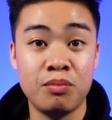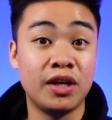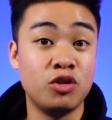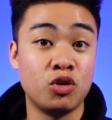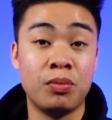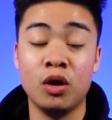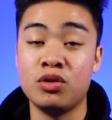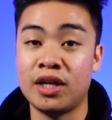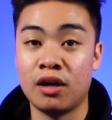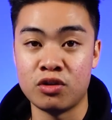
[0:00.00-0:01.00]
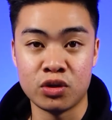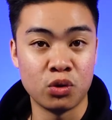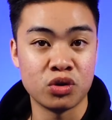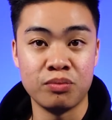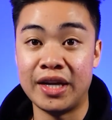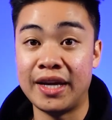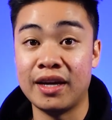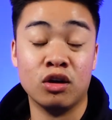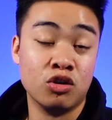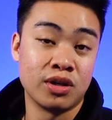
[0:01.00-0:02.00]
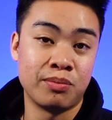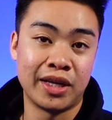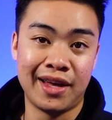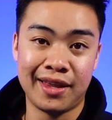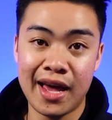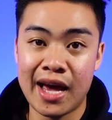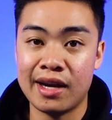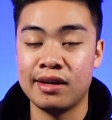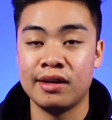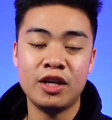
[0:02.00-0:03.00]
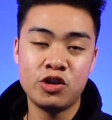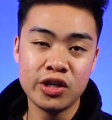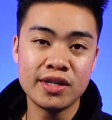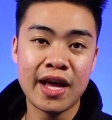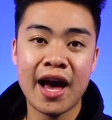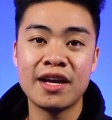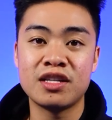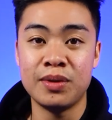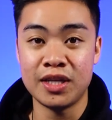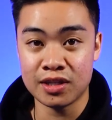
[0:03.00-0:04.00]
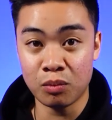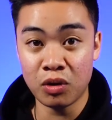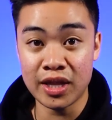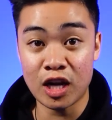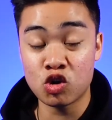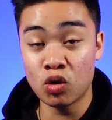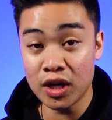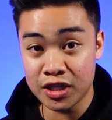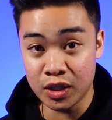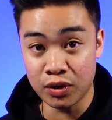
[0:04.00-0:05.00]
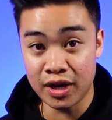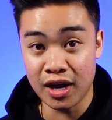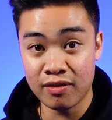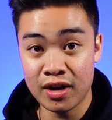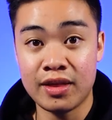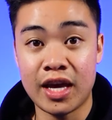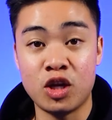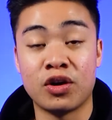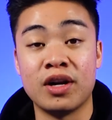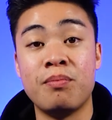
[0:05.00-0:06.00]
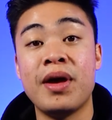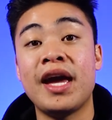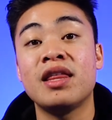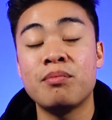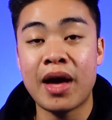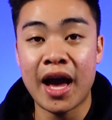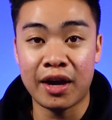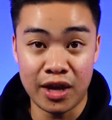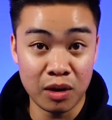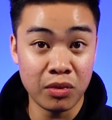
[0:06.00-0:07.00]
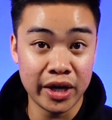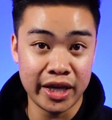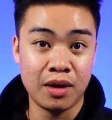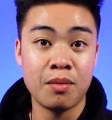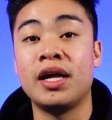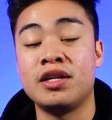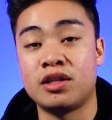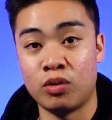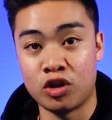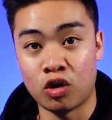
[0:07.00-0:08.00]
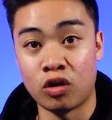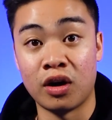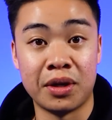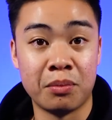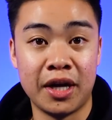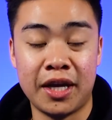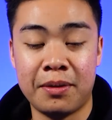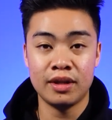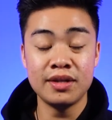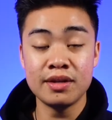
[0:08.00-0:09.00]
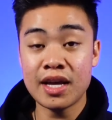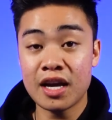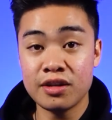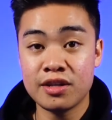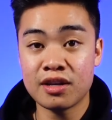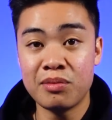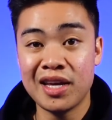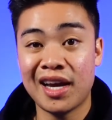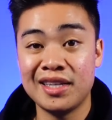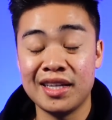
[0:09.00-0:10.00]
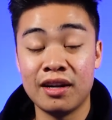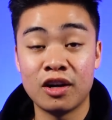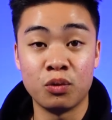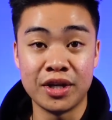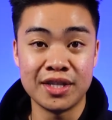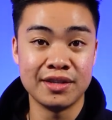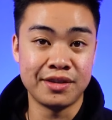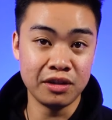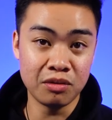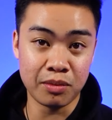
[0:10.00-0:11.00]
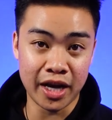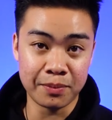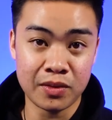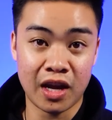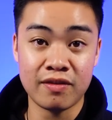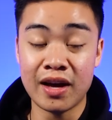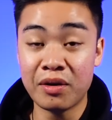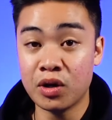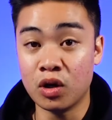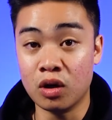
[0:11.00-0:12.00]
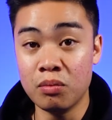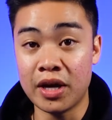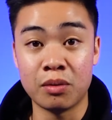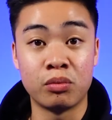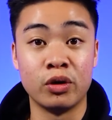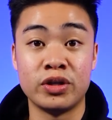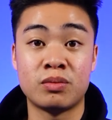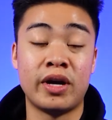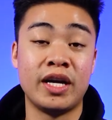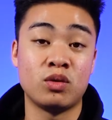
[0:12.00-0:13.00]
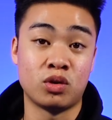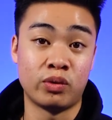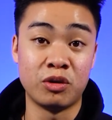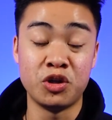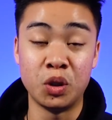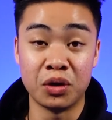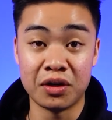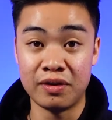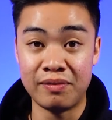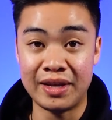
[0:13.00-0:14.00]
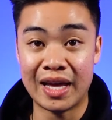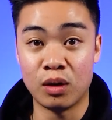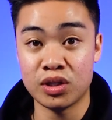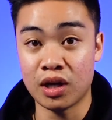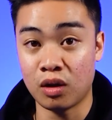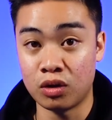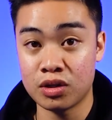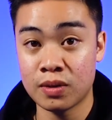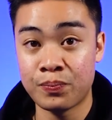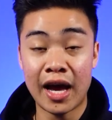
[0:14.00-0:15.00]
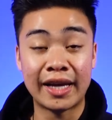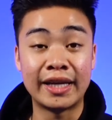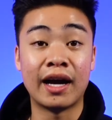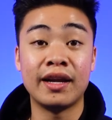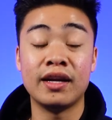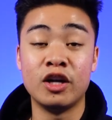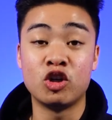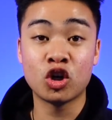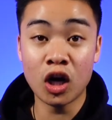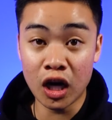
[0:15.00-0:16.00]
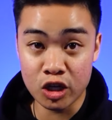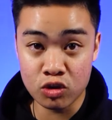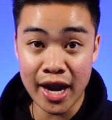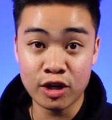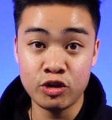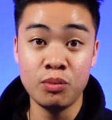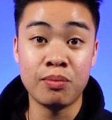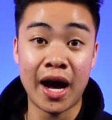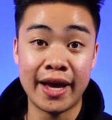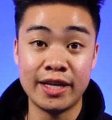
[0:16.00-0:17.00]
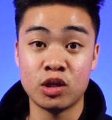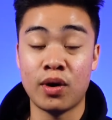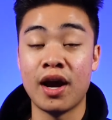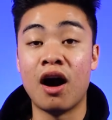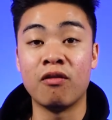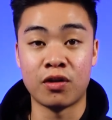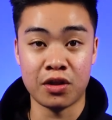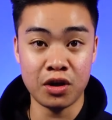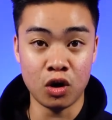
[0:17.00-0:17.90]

because you're posting on social media or something like that. It just has to be someone that trusts you enough that you're gonna pay them back their money plus the return on their money. This is actually something I did on a recent deal of mine. I found a home and the purchase price was around $250,000. I got it under contract to buy, so I offered on the